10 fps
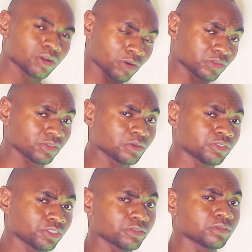
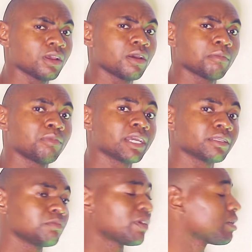consumption by
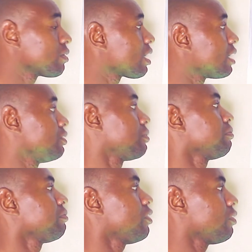the myocardium
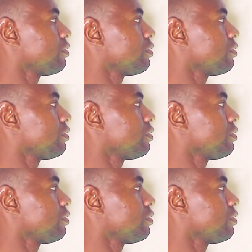of